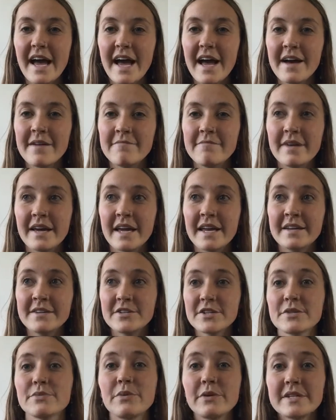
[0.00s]
and
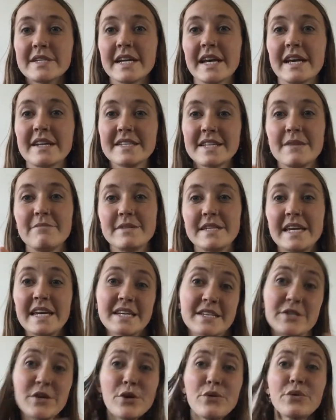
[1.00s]
just wanting our team to
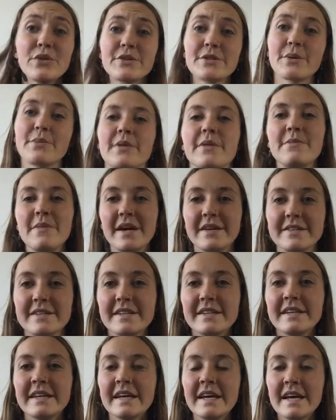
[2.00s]
get to the top of the
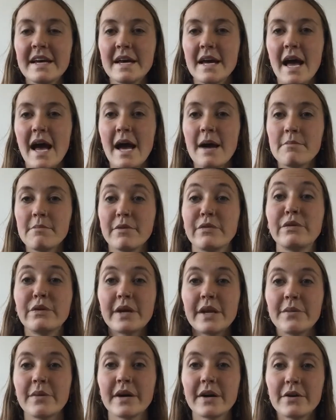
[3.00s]
mountain before
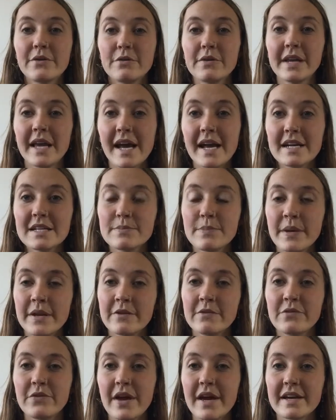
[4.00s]
anyone could relax, but
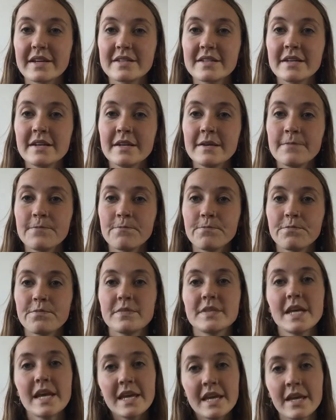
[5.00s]
in fact
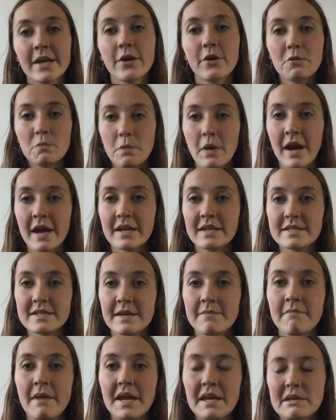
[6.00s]
taking good breaks
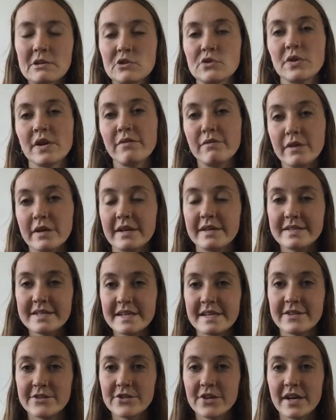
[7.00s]
and making sure everyone is
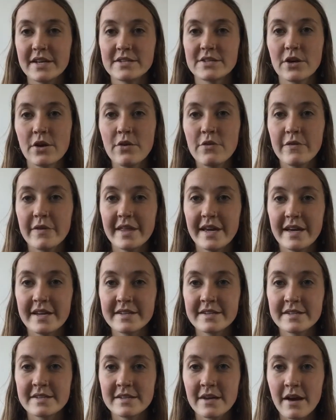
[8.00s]
energized over that
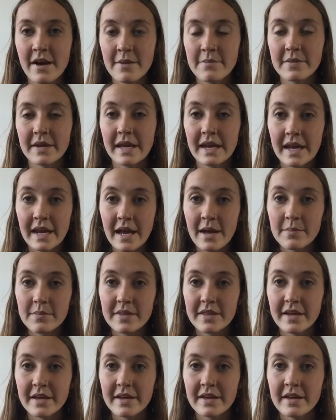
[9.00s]
time getting up
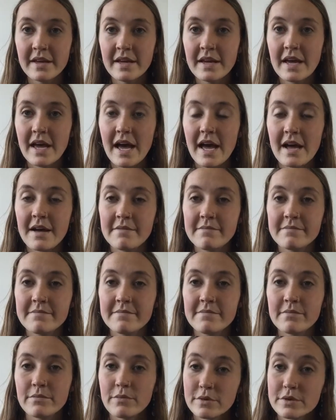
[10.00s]
there
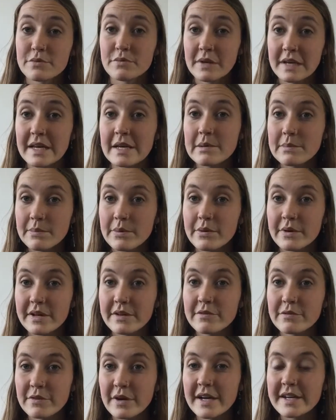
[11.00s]
was really
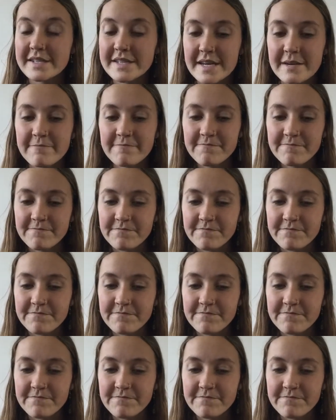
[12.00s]
important for our team.